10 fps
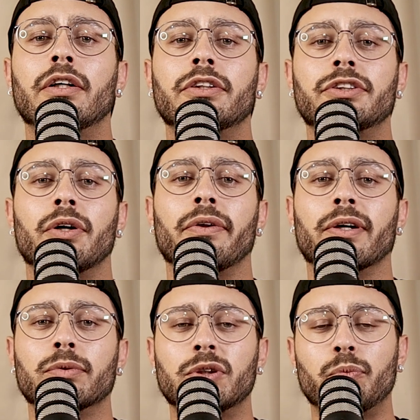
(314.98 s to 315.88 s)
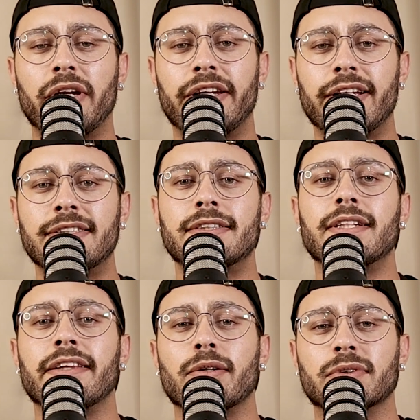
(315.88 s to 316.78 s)
So there was a witness
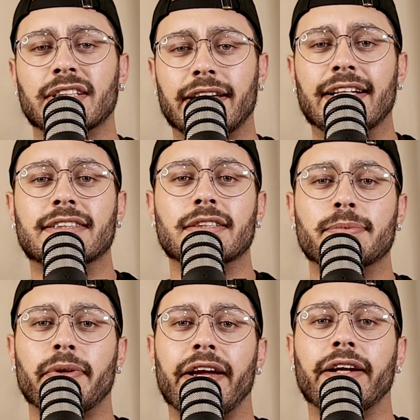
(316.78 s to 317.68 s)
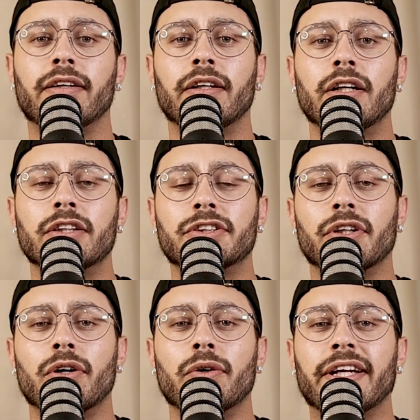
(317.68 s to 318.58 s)
and there was a license plate.
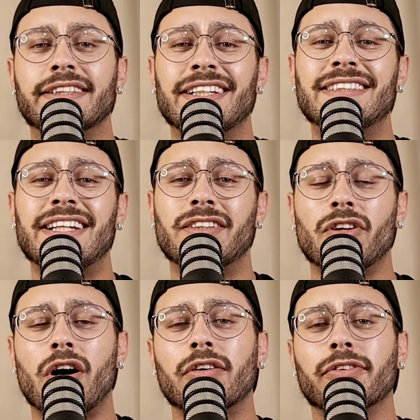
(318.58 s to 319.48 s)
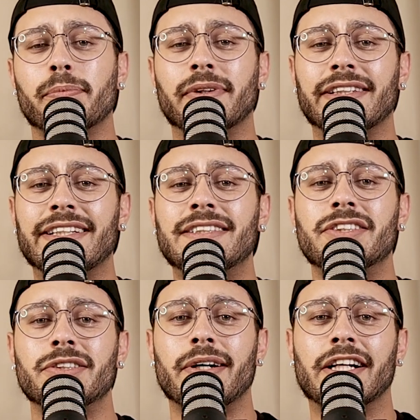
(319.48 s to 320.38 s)
So it didn't take long for
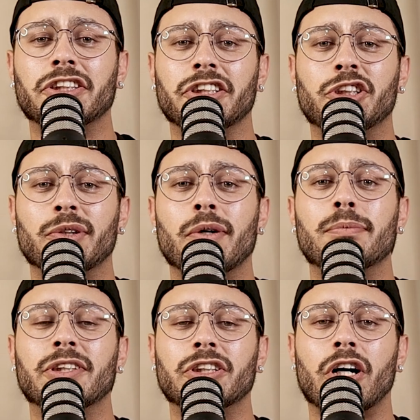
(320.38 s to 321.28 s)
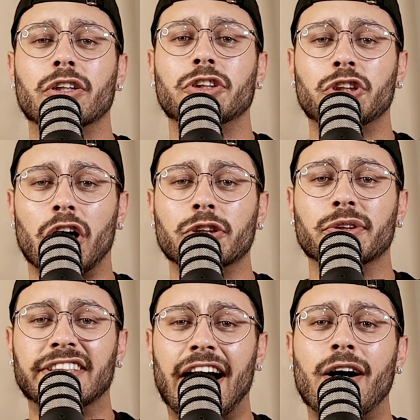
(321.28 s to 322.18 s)
police to actually show up to
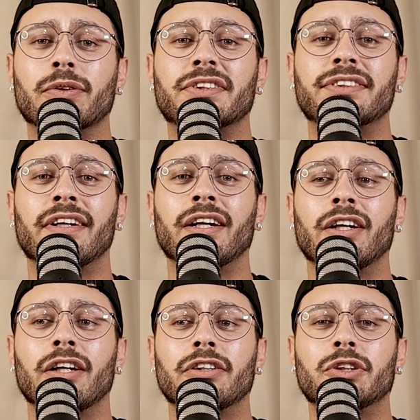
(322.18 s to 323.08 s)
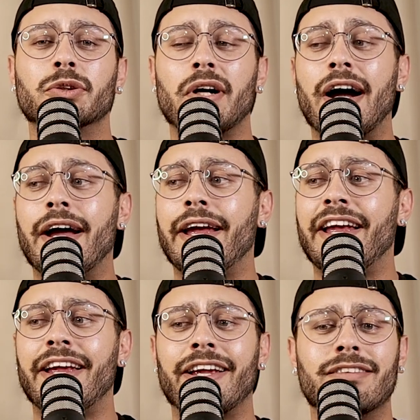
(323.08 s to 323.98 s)
Chandra's house.
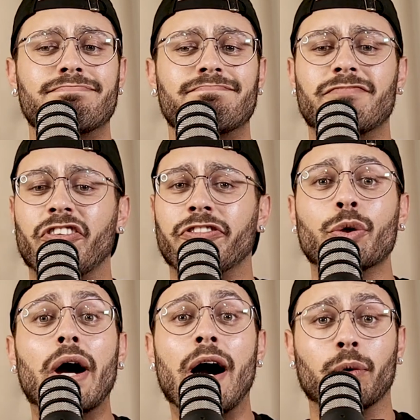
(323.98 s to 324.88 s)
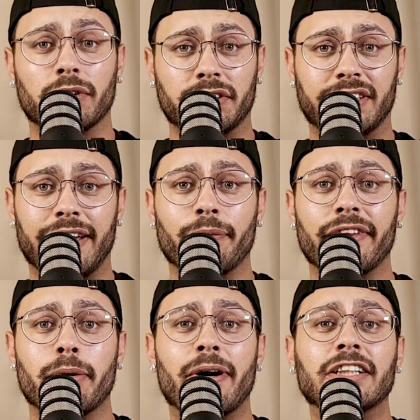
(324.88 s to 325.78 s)
Try a few hours. They were
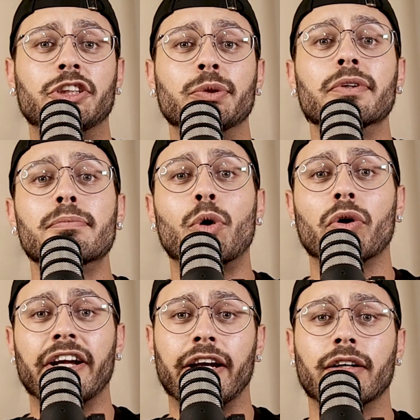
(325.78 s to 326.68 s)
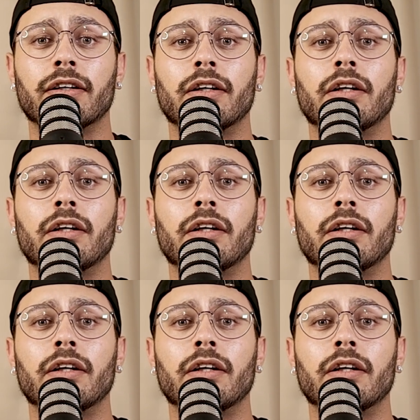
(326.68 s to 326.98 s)
there by 2 a.m.